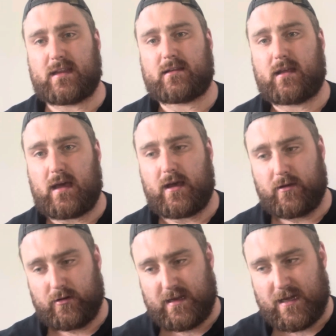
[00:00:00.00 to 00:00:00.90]

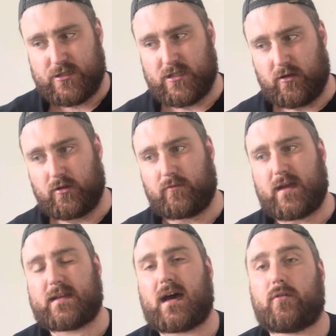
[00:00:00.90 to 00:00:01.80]
to catch it on the
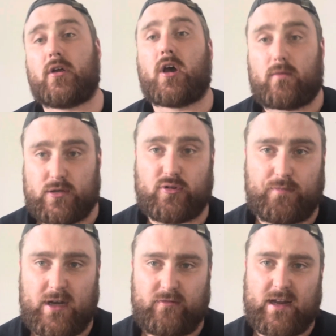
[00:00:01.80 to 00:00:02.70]
way down, which would have
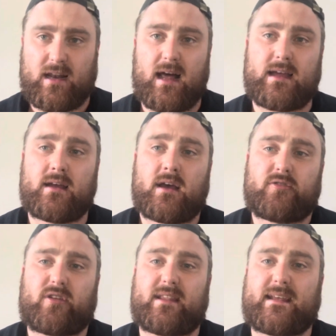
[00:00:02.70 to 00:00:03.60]
been a red light.
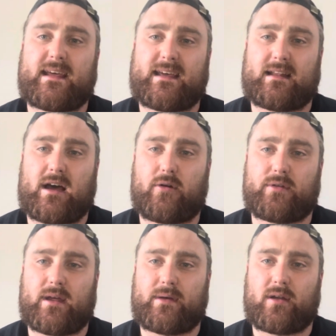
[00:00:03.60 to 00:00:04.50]
So they did
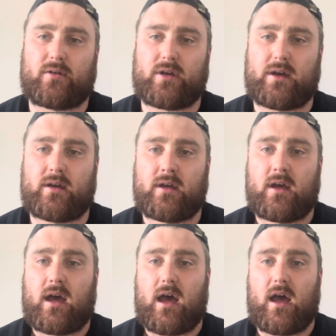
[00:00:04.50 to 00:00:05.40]
hold it a bit longer.
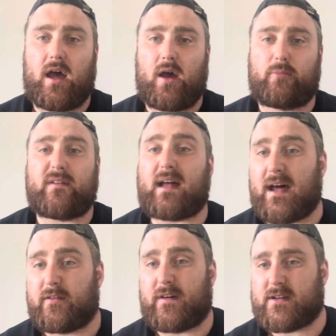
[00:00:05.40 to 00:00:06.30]
Whether that
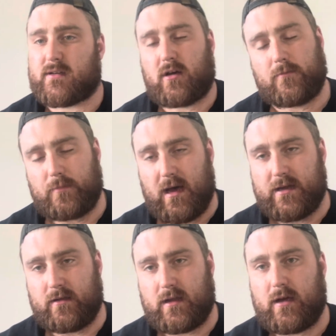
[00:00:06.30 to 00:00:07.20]
had effect or not, I
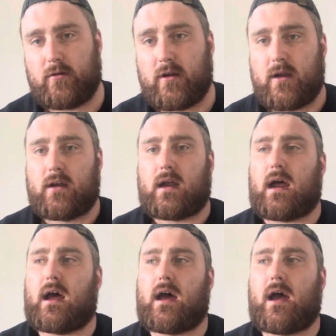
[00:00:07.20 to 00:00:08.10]
don't know.
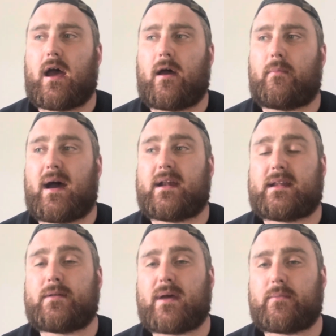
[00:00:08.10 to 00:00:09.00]
It
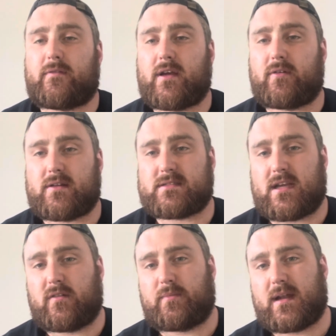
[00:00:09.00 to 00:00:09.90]
did make me think when I set
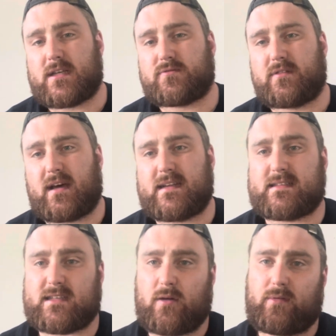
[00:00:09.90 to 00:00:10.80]
it up for my last one that I need to
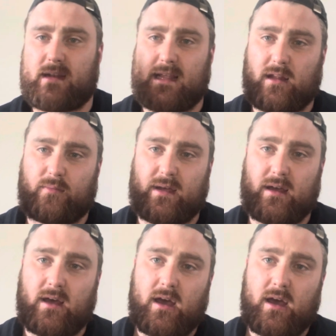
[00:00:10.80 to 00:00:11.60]
set up a little bit